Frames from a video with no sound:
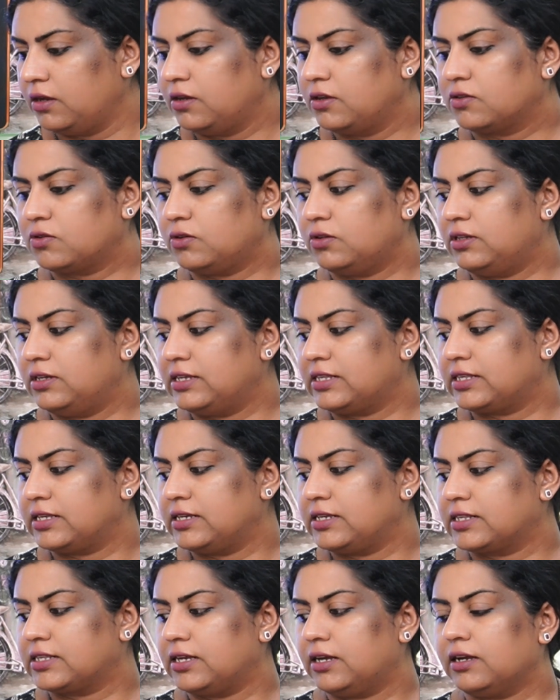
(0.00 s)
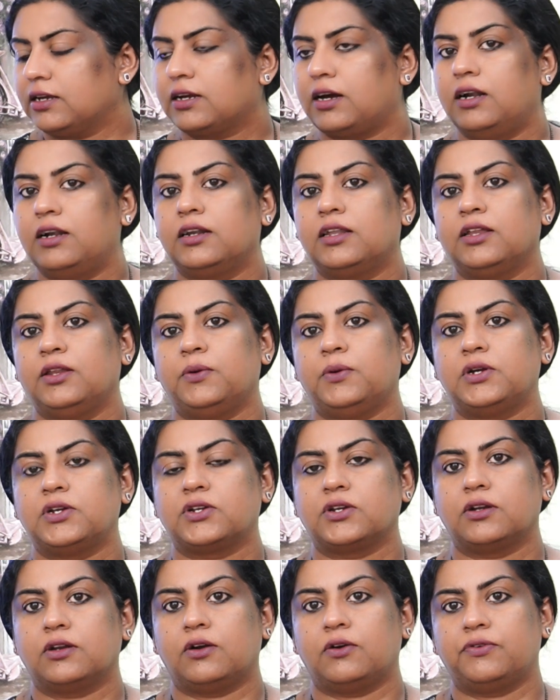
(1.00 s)
So this is a
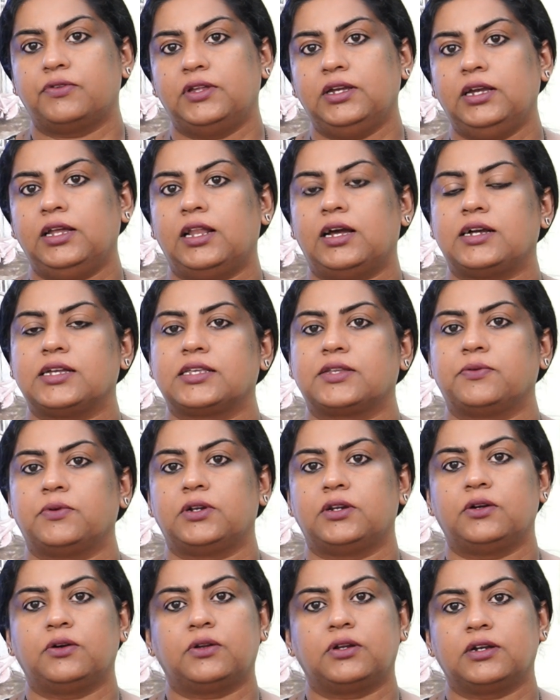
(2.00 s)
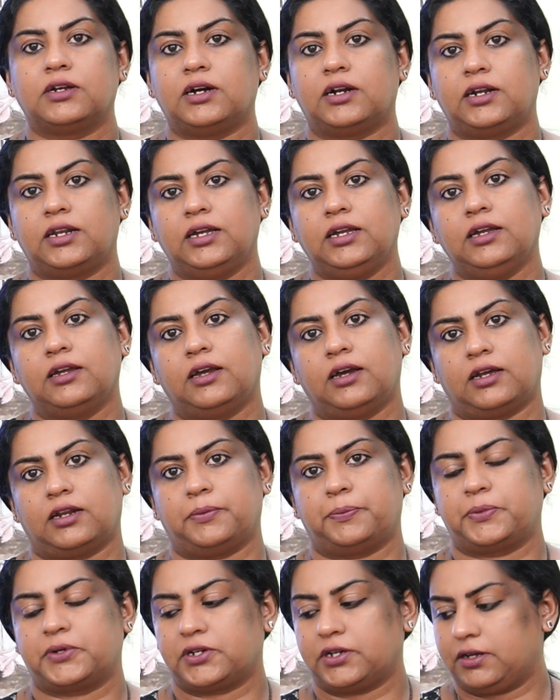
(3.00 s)
continuation of the last video regarding
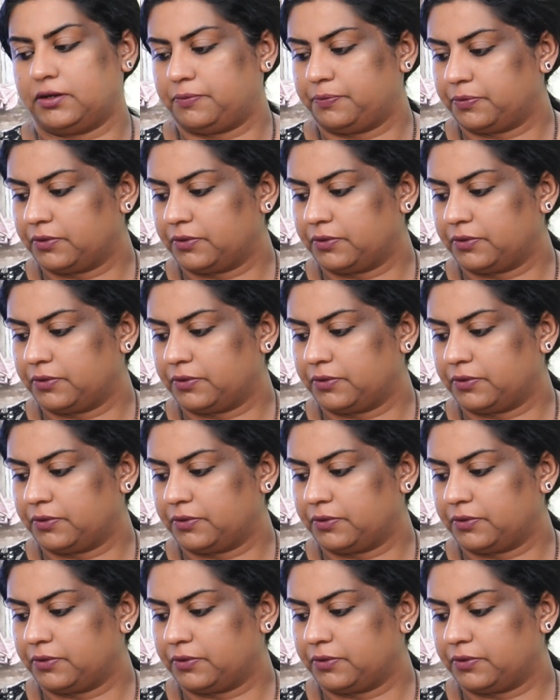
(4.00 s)
corruption.